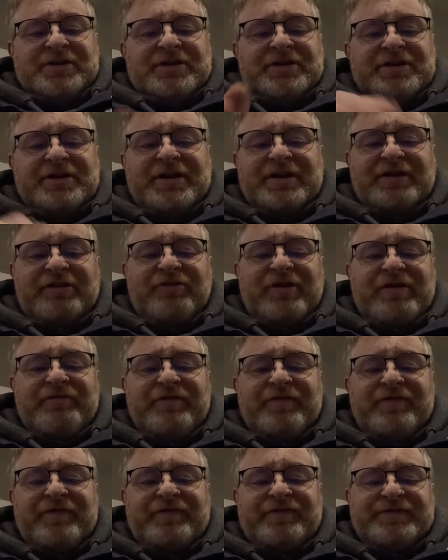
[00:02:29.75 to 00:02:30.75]
Get a great
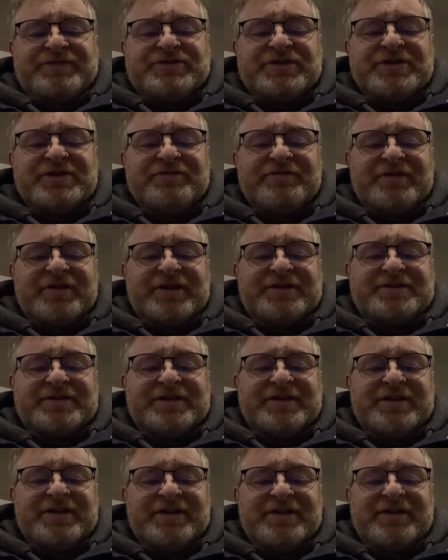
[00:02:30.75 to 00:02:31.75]
whiff of Virginia and
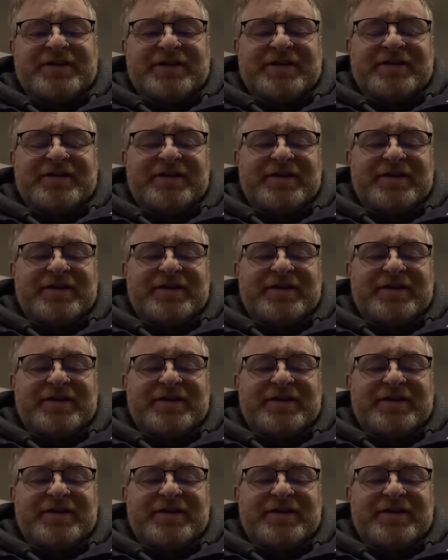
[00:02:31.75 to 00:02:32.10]
Latakia there.